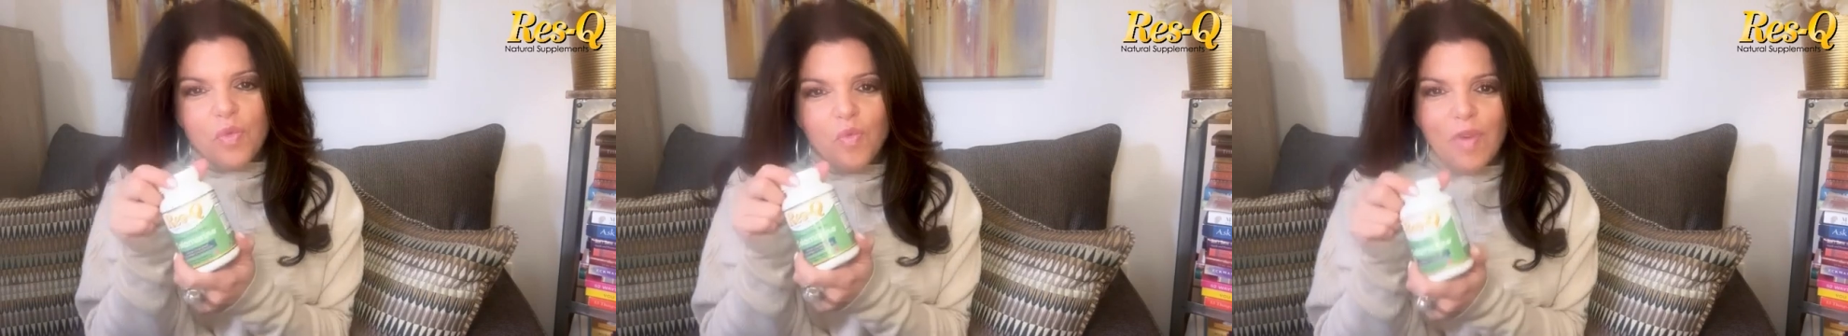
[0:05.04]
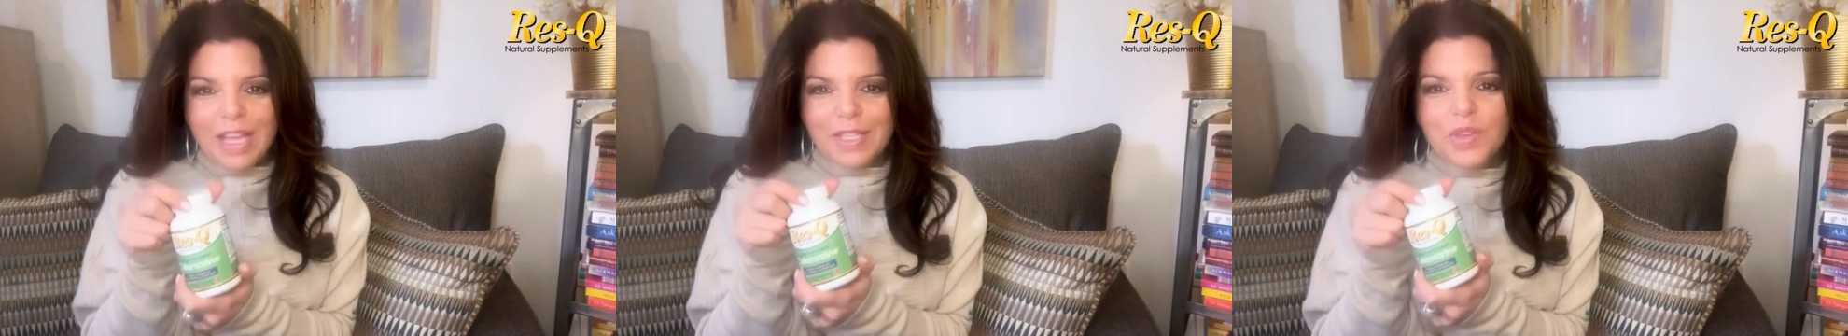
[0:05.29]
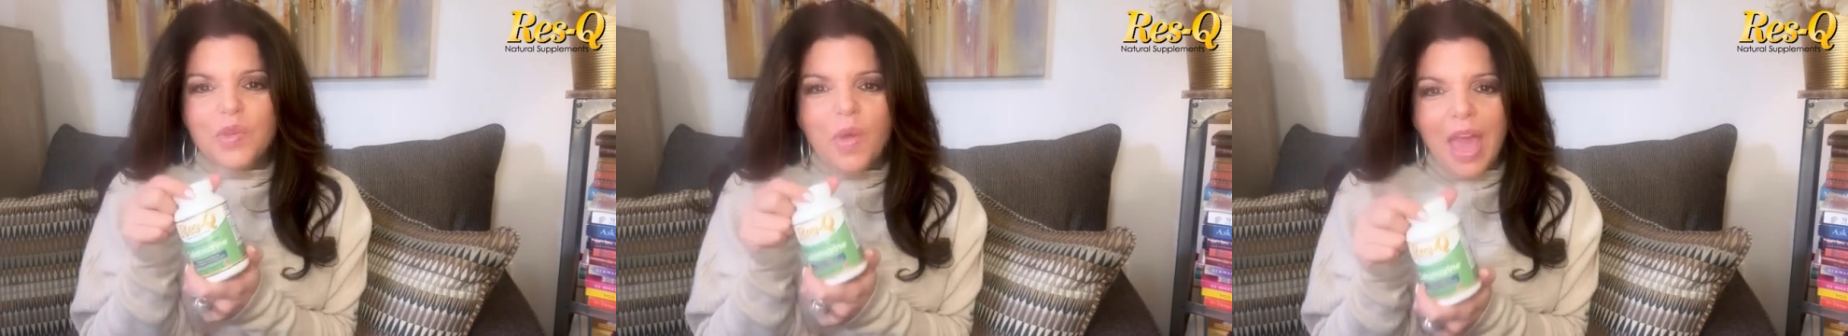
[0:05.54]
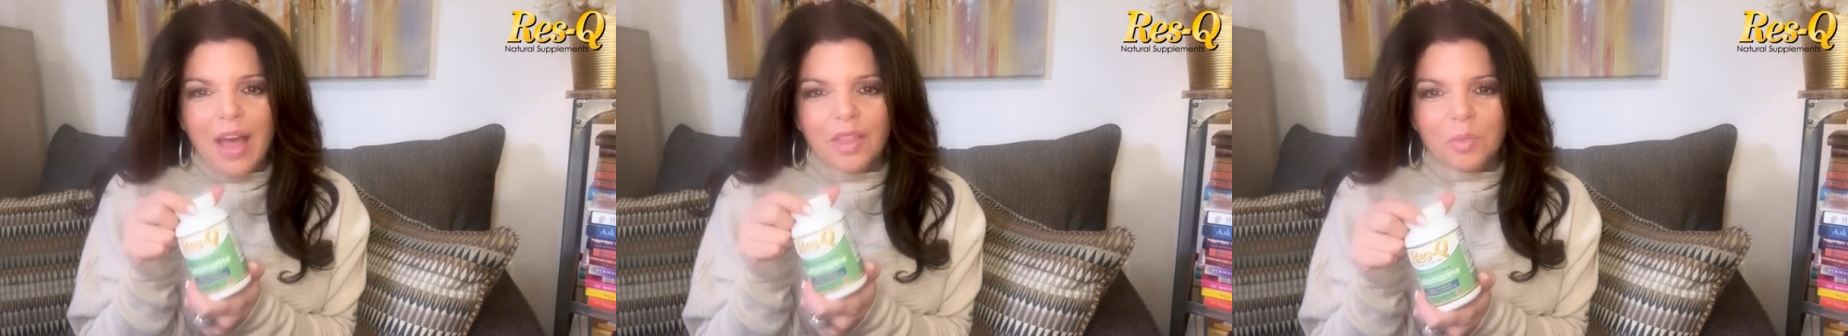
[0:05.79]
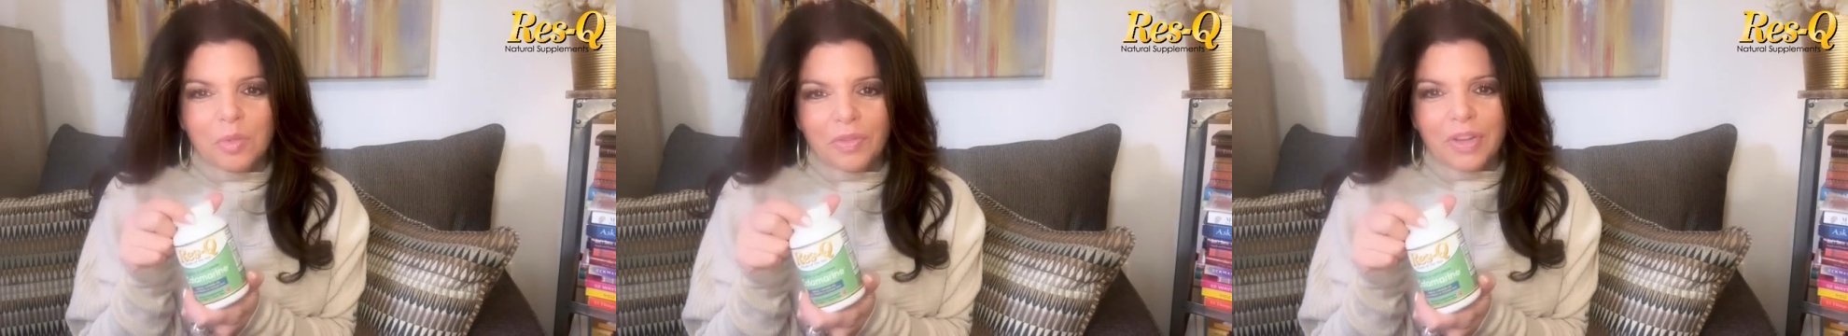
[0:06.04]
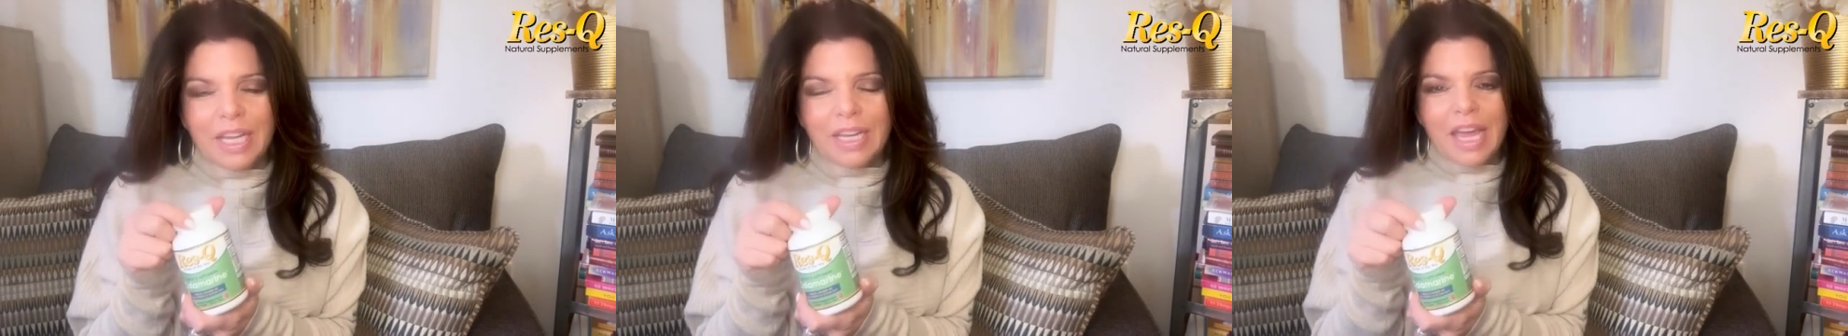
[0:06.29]
Res-Q
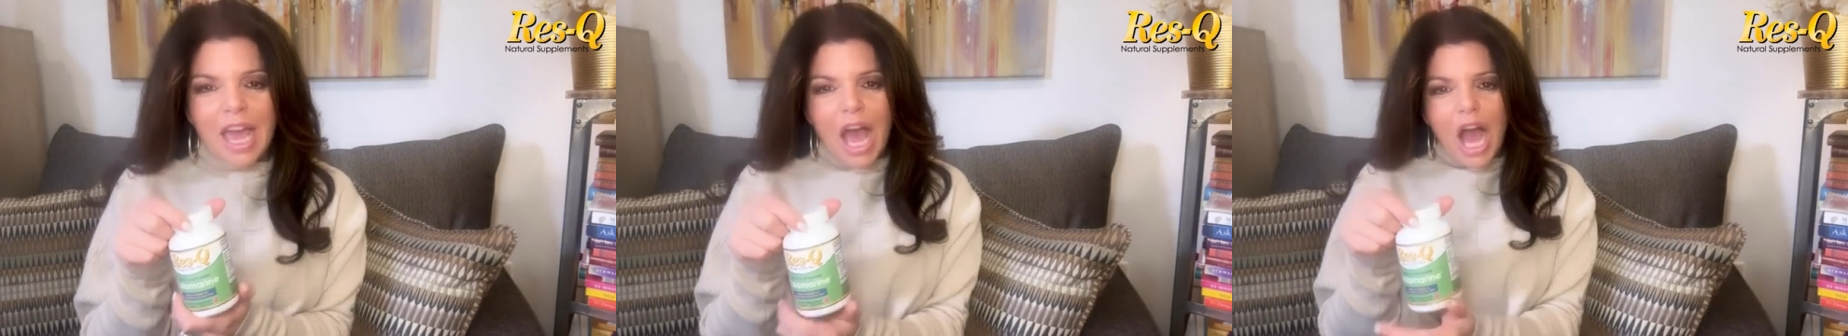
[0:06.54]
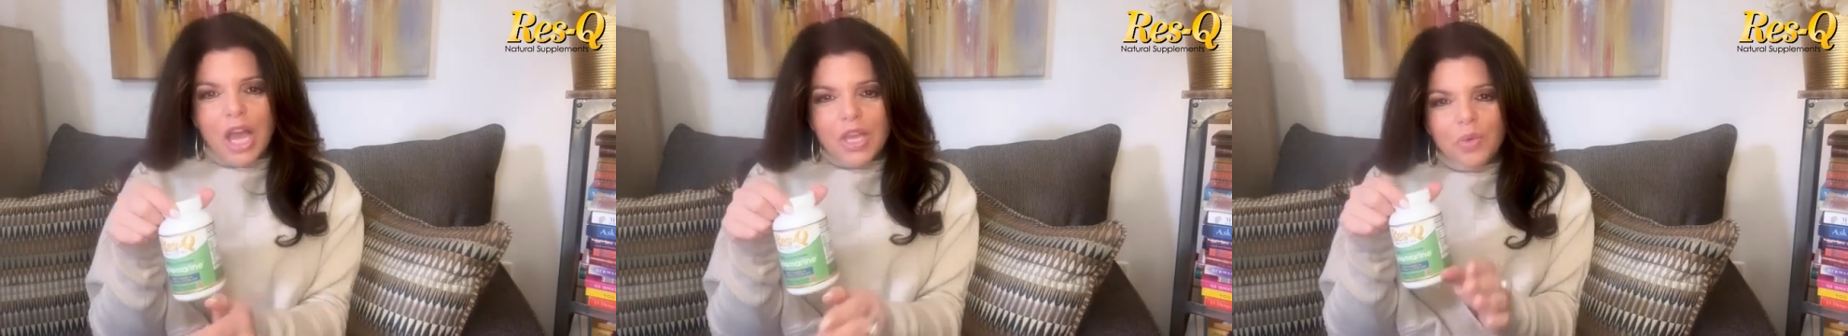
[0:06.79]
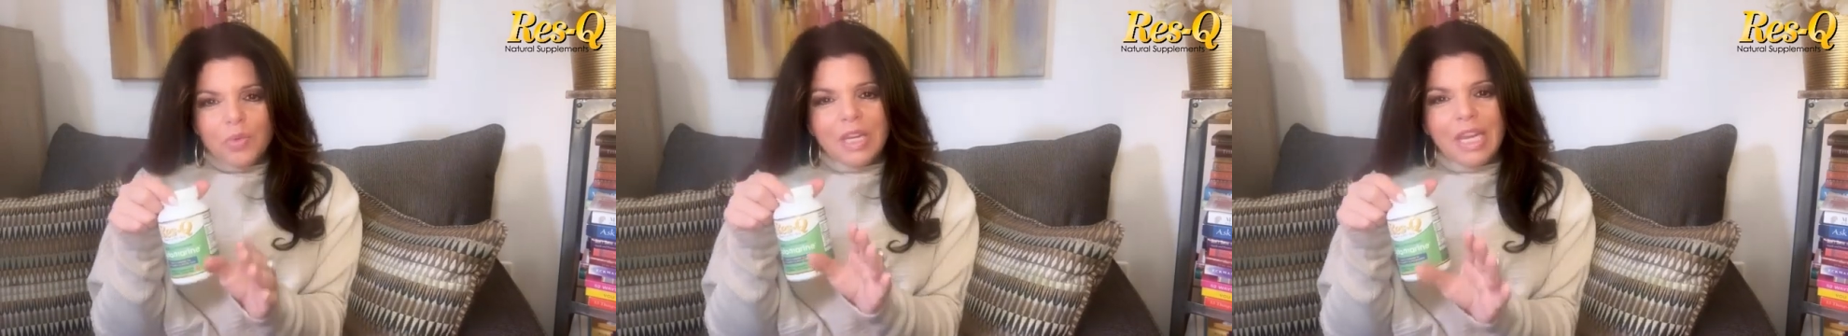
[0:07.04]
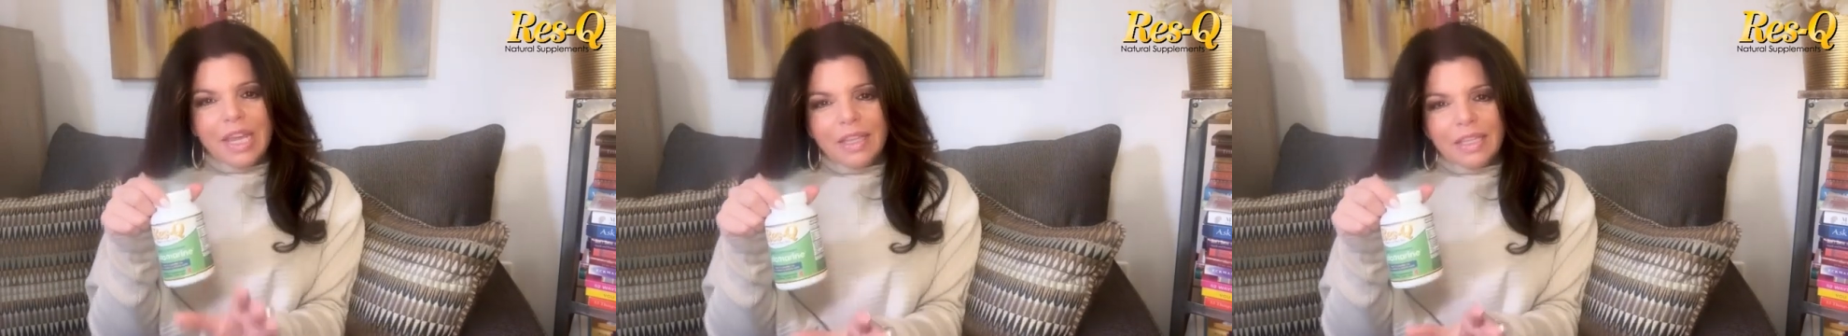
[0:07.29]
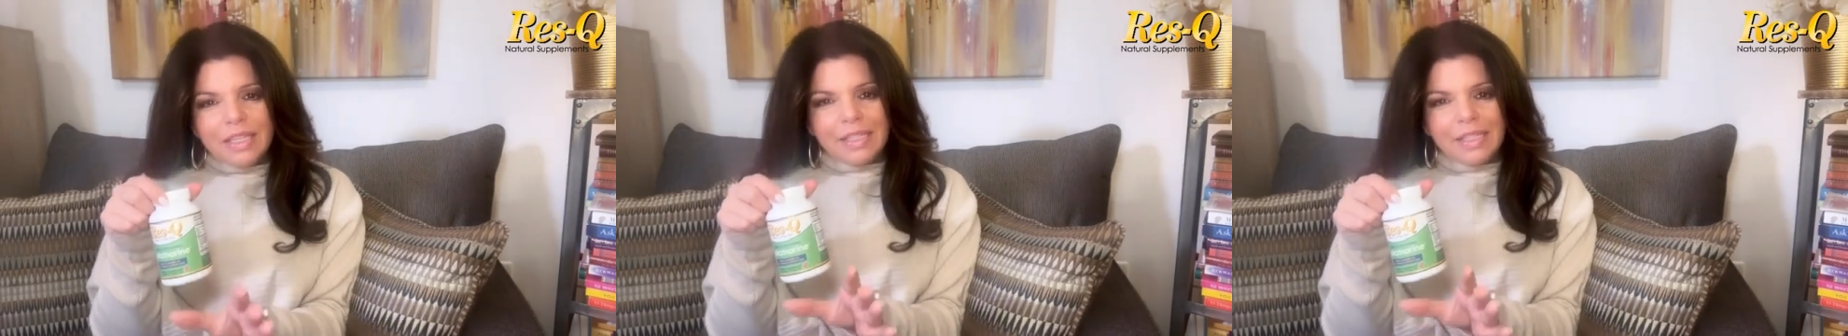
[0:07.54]
Calamarine, a uniquely